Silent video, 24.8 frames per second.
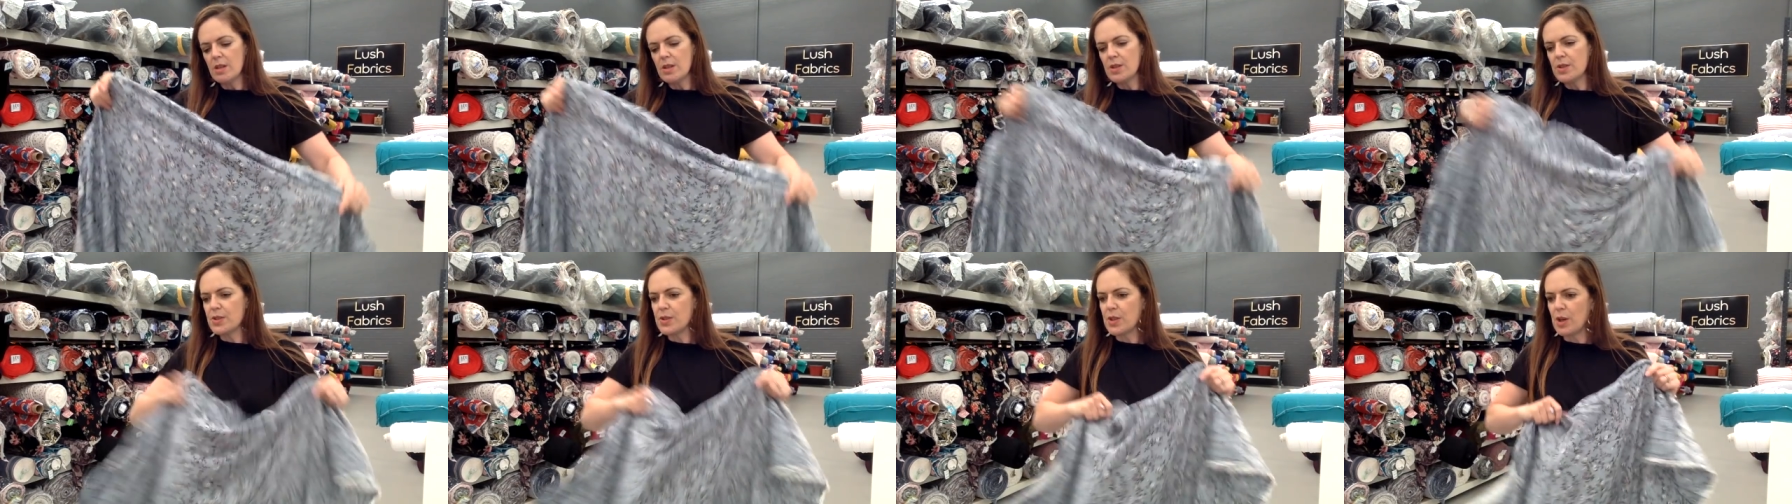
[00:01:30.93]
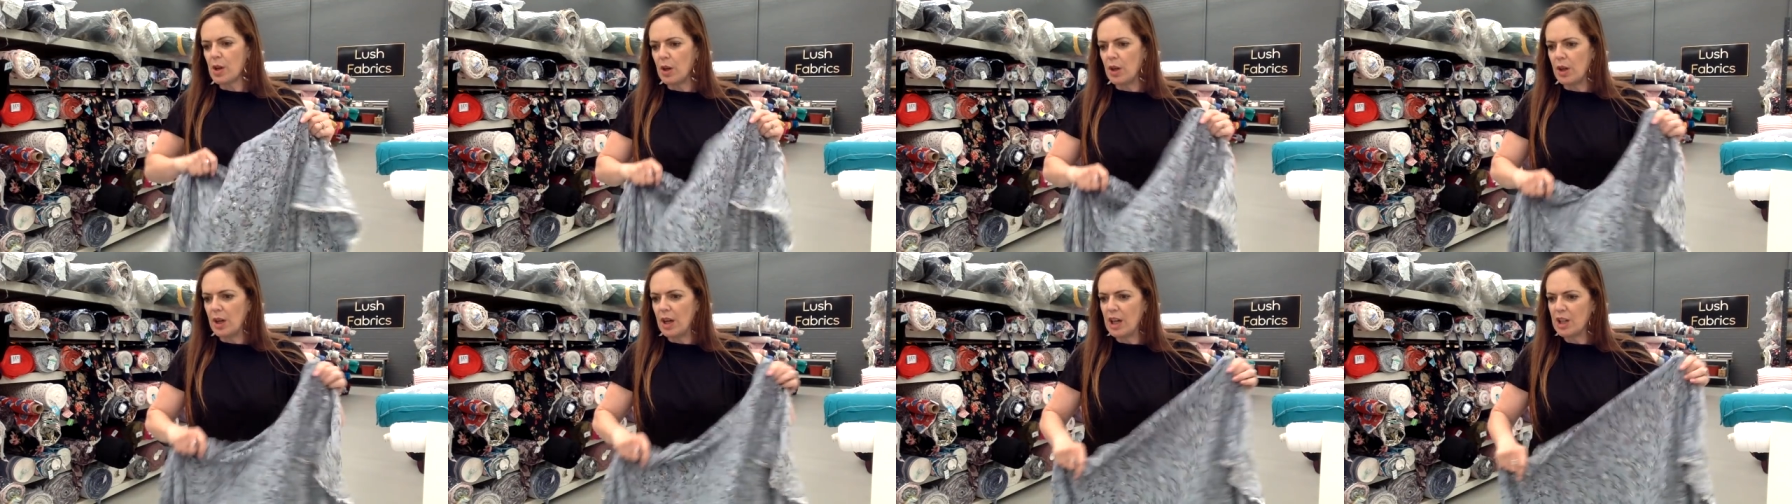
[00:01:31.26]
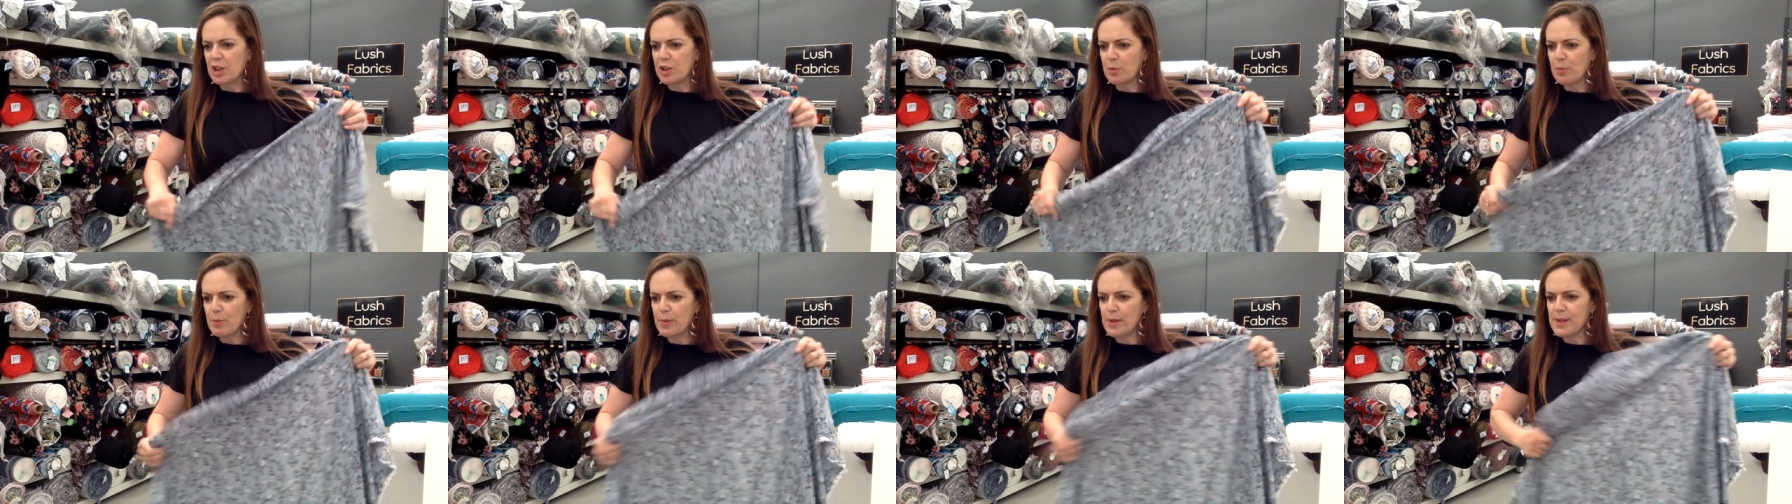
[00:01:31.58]
So
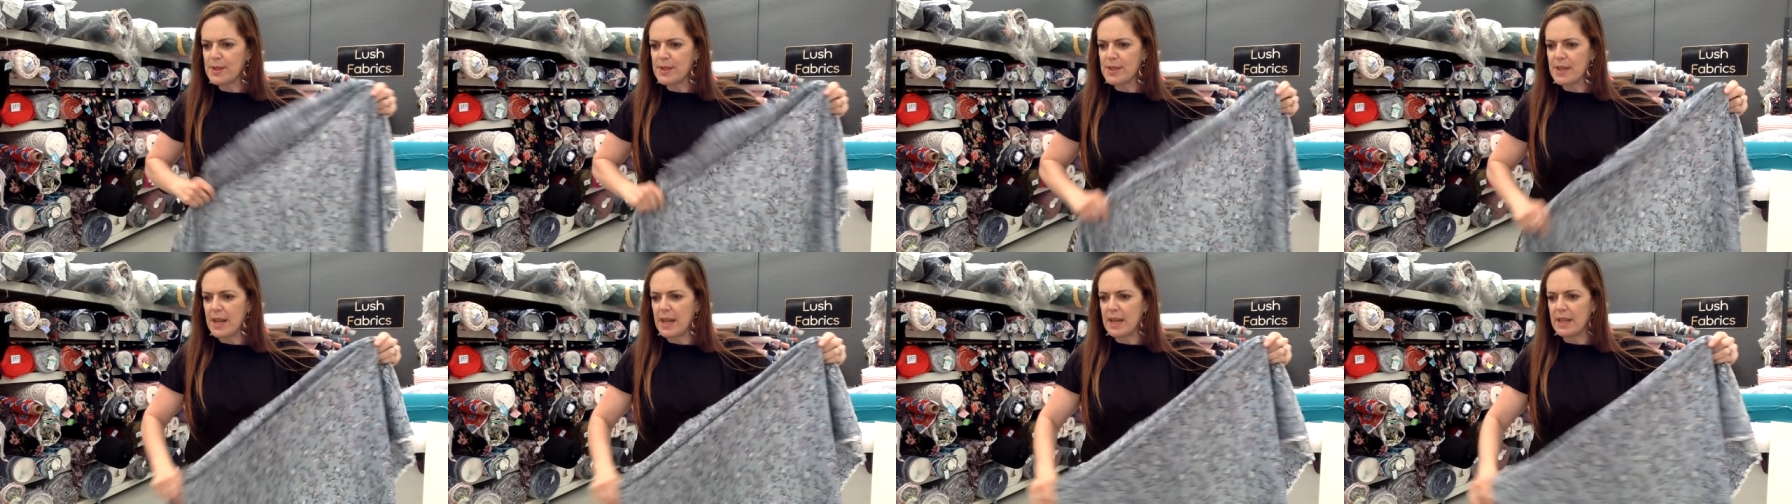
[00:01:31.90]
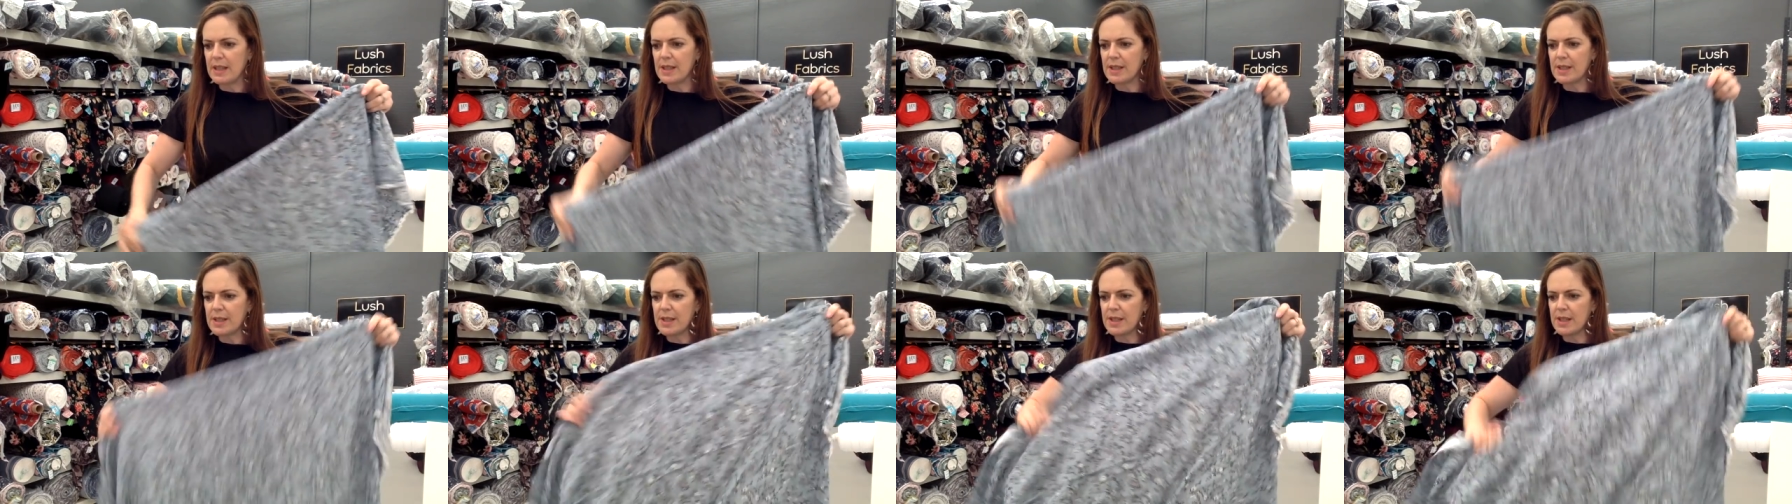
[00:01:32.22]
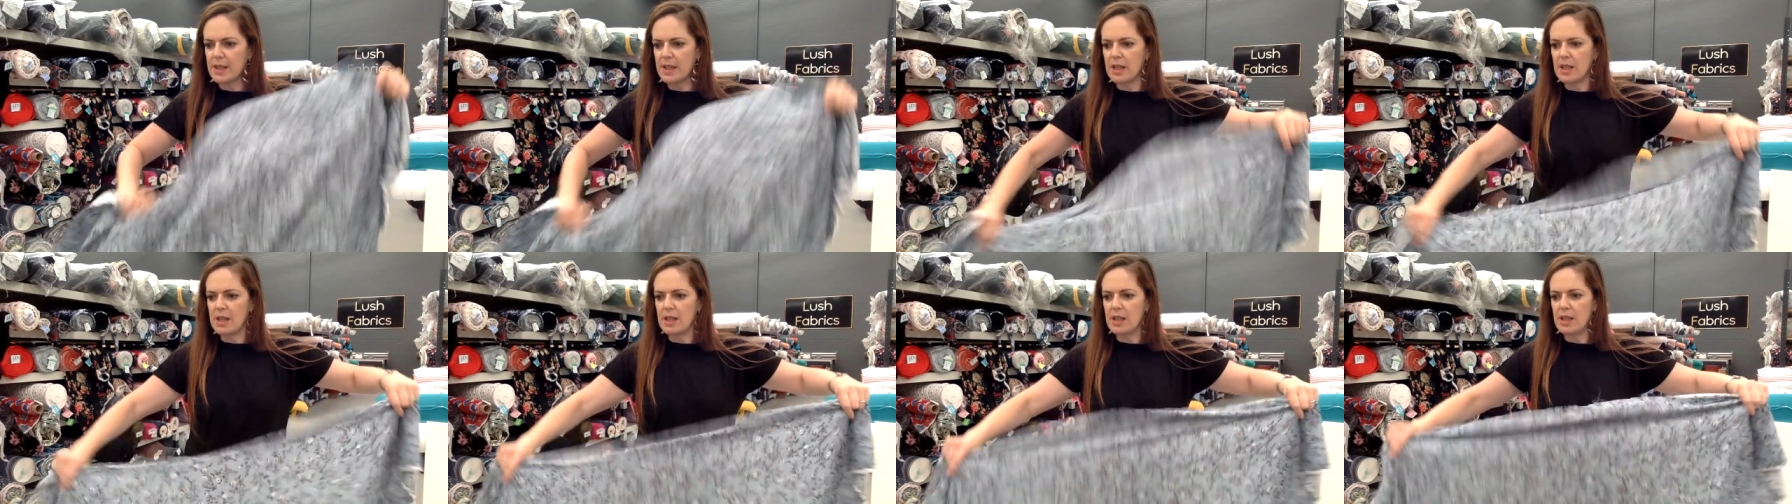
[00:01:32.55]

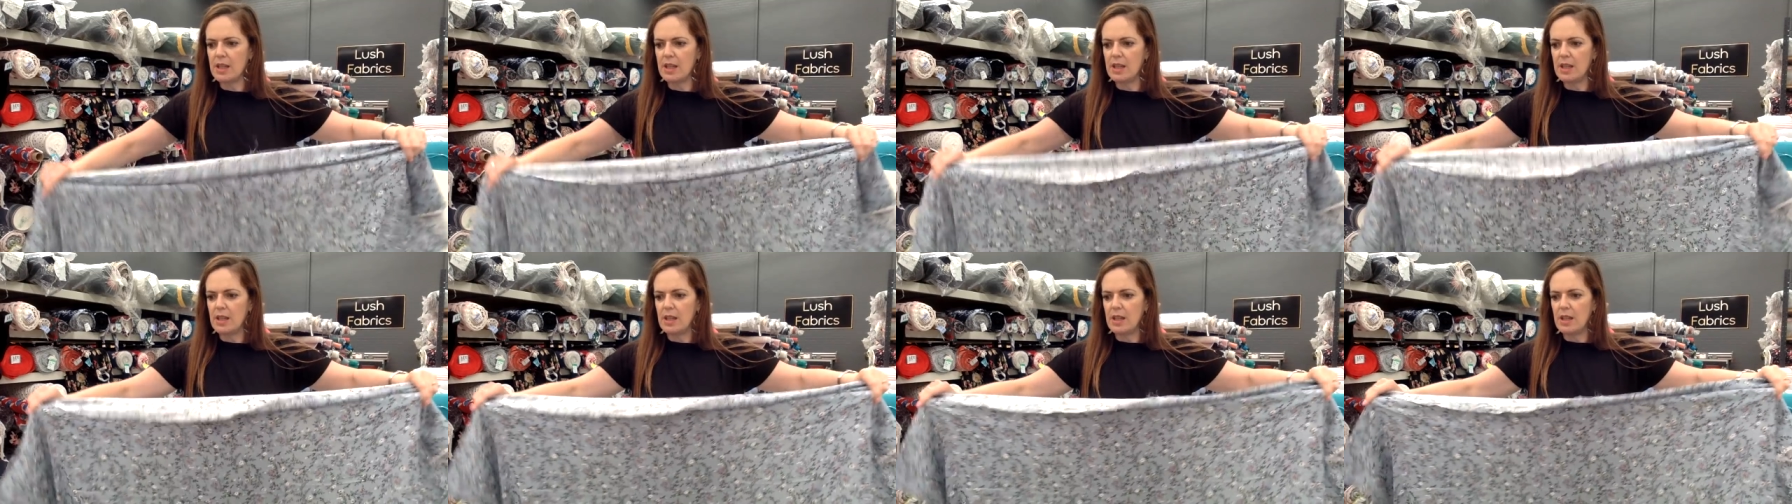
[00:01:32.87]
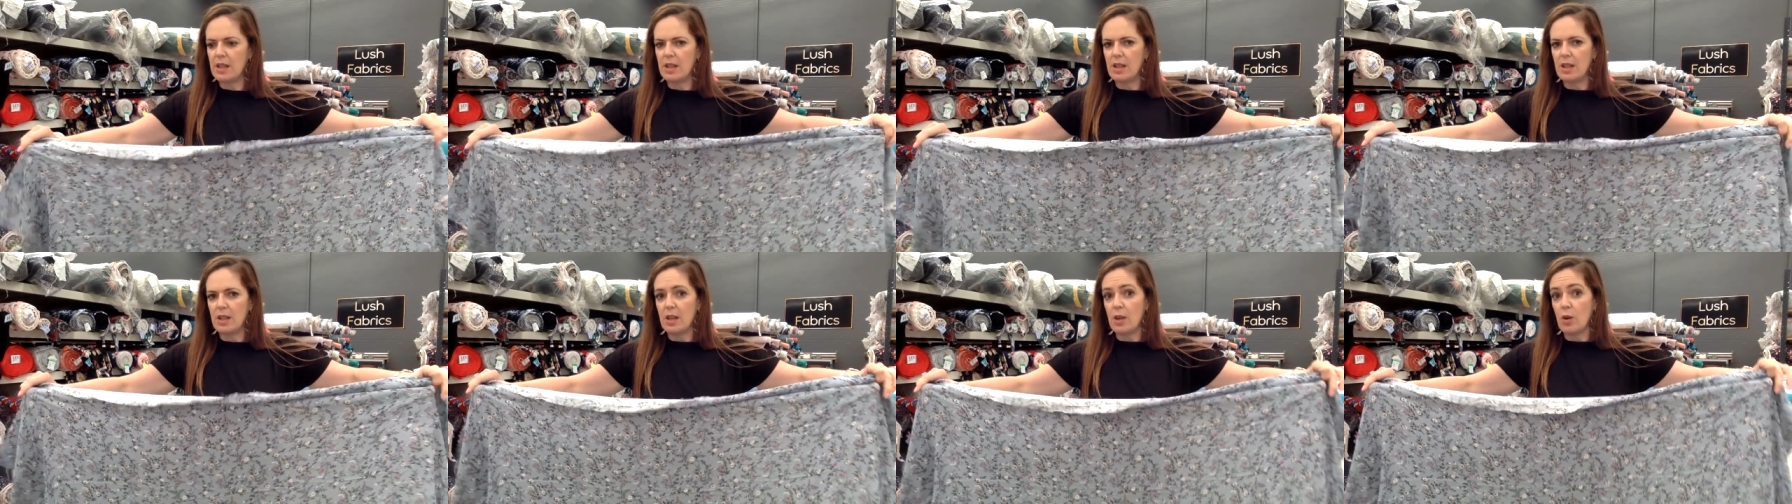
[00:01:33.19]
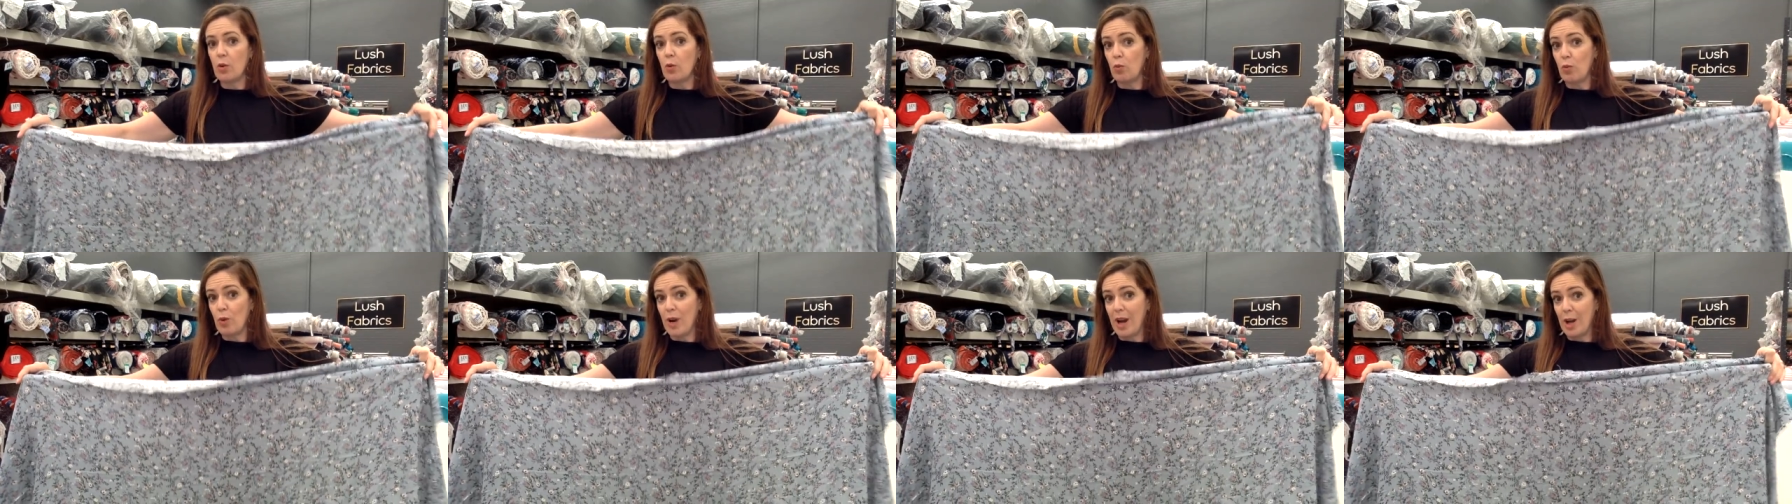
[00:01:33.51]
100%
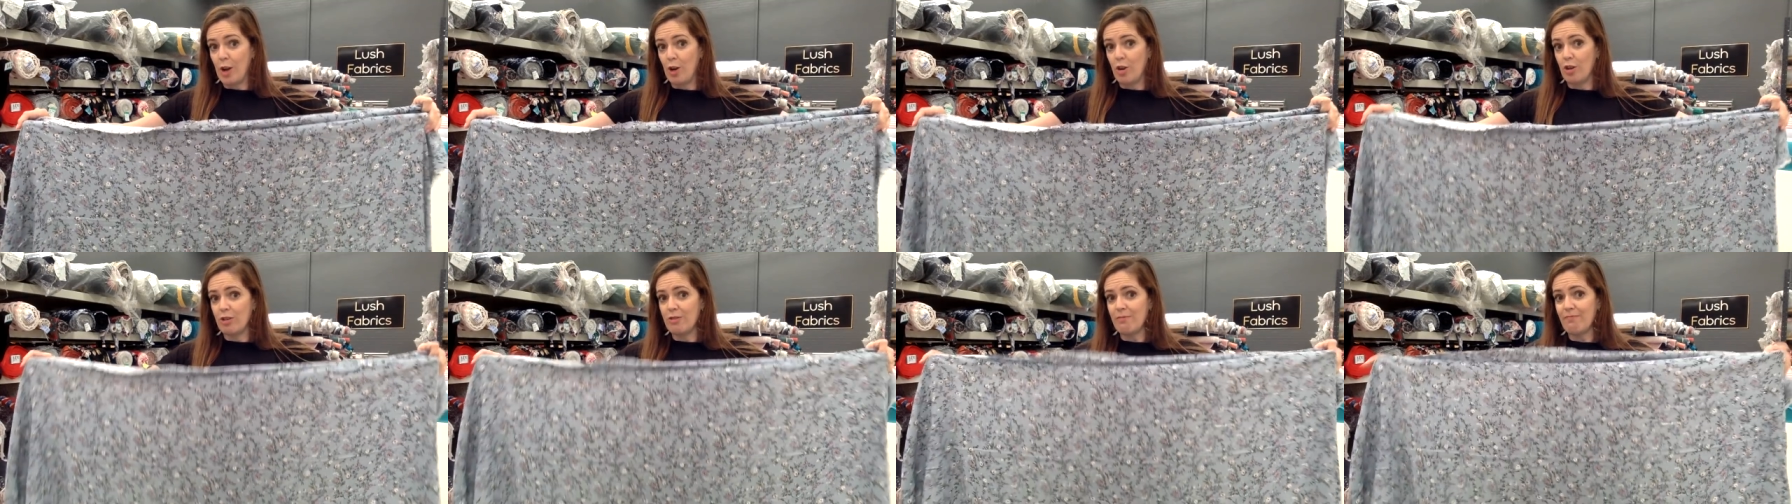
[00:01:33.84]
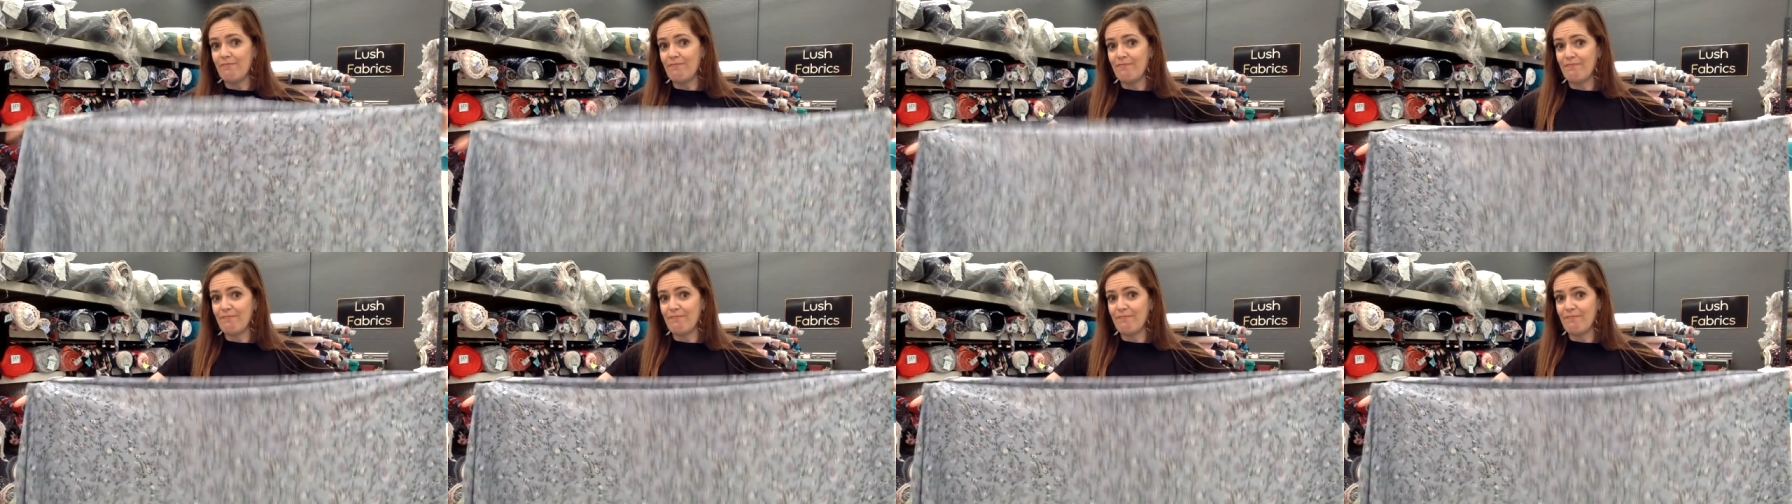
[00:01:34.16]
rayon,